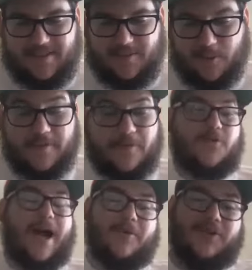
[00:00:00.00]
One of the
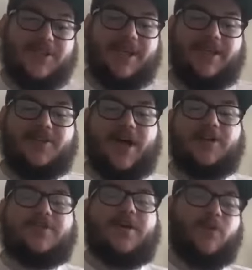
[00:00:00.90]
first rappers to get a shoe.
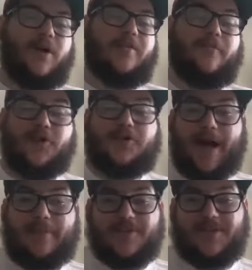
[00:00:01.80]
I'll just say one of the first
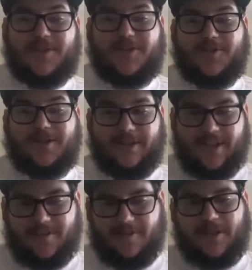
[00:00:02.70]
rappers to get a shoe deal.
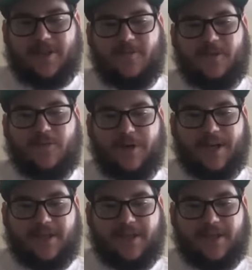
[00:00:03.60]
Yeah, with Reebok.